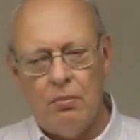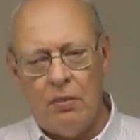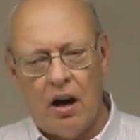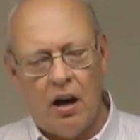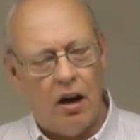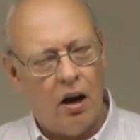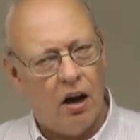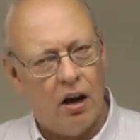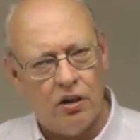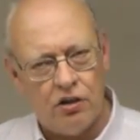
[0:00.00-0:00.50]

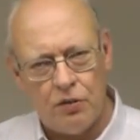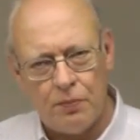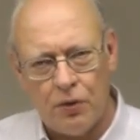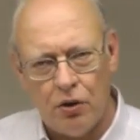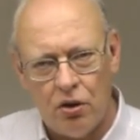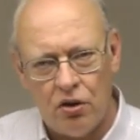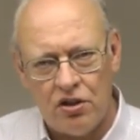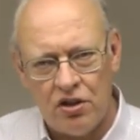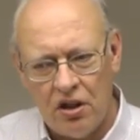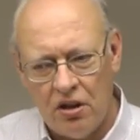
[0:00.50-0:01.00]
my
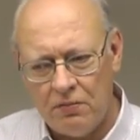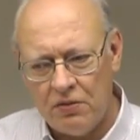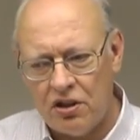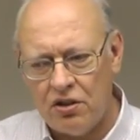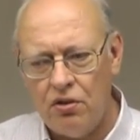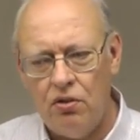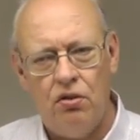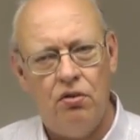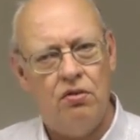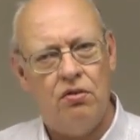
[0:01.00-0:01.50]
entrepreneurship
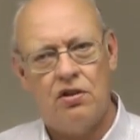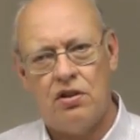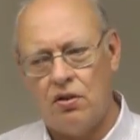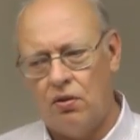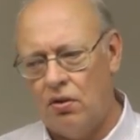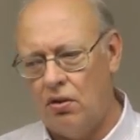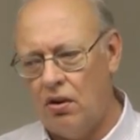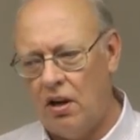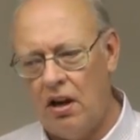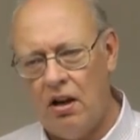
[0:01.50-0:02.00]
students
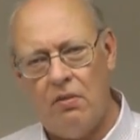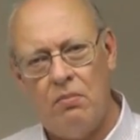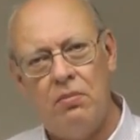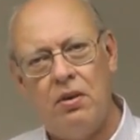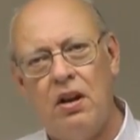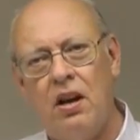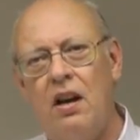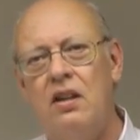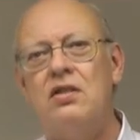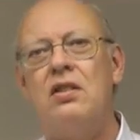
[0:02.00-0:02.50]
or
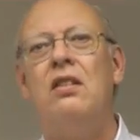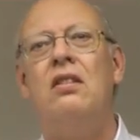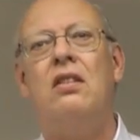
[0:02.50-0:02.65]
MBAs,